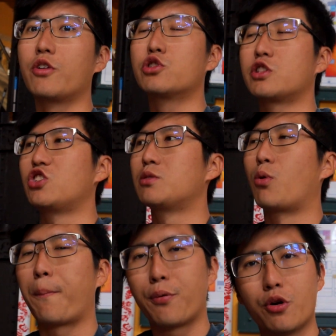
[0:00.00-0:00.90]
usually just
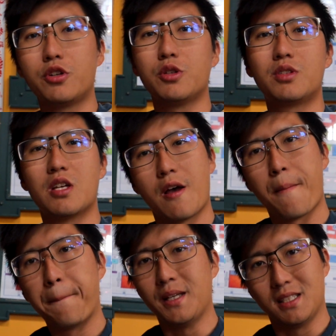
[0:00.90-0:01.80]
more produce,
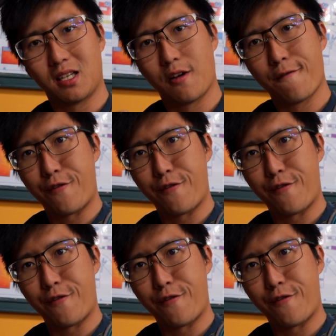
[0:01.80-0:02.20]
meat,